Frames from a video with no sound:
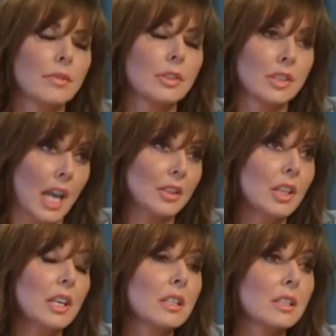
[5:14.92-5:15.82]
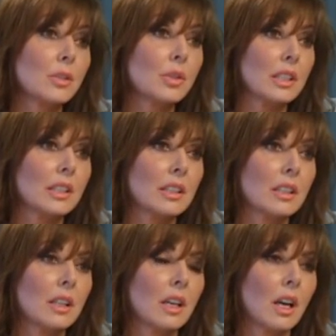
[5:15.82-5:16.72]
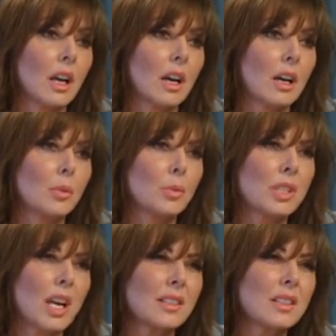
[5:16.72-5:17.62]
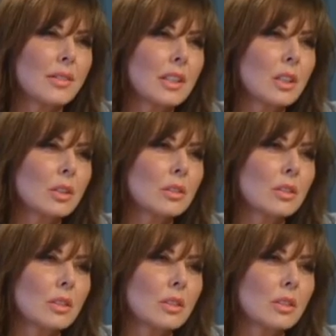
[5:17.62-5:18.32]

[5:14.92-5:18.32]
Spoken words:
10 years, really. Was that difficult?